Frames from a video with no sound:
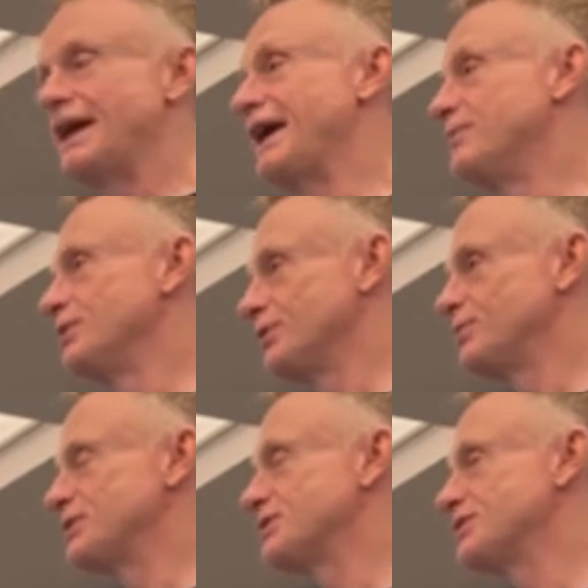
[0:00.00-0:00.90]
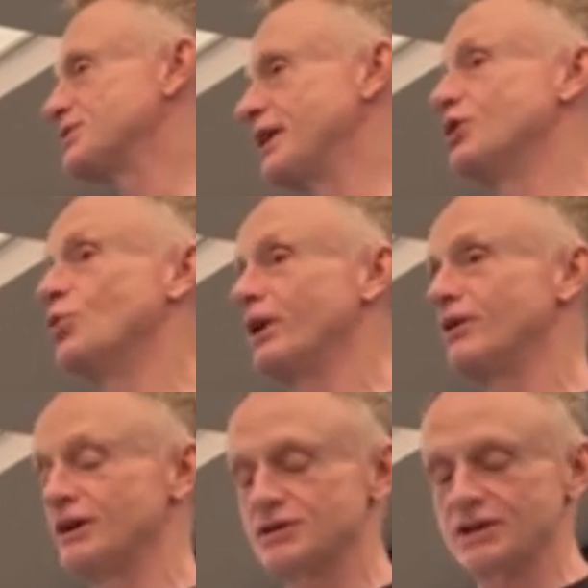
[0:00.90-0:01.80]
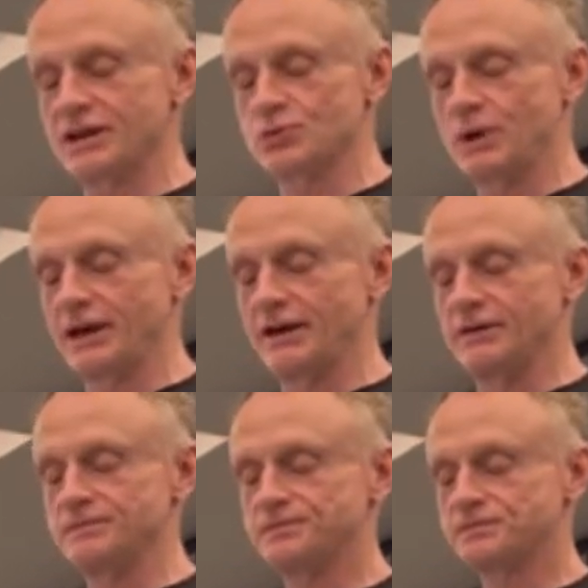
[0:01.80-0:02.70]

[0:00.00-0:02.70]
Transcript: and build business and awareness as well.